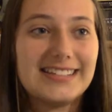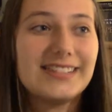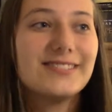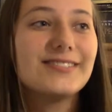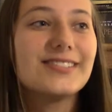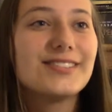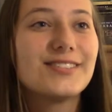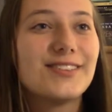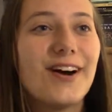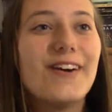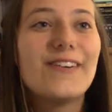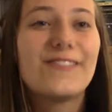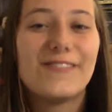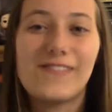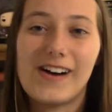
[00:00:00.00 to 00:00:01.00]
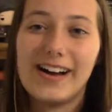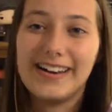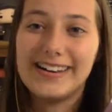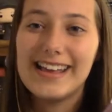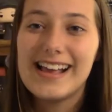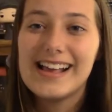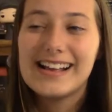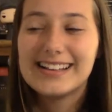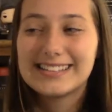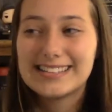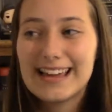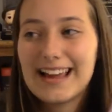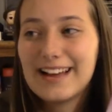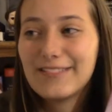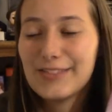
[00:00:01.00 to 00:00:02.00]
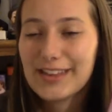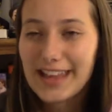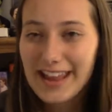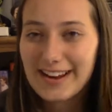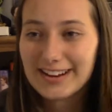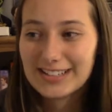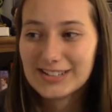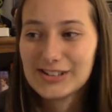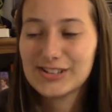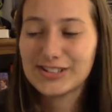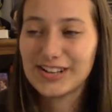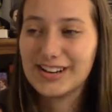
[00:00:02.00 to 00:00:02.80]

It was so fun to have the characters